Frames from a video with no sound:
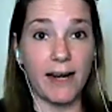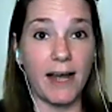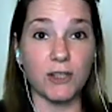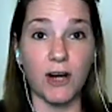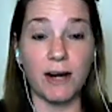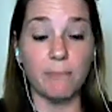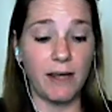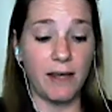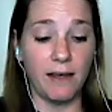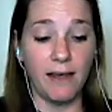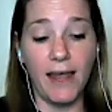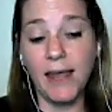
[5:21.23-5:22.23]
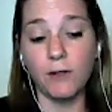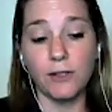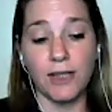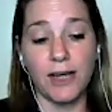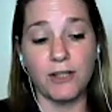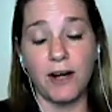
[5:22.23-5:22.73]
I tried making candles.
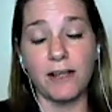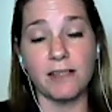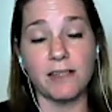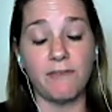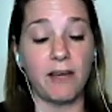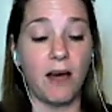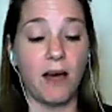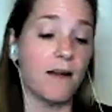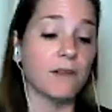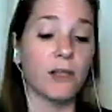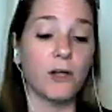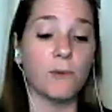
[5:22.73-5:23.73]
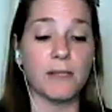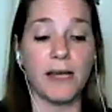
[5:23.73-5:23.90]
I tried stuffing envelopes.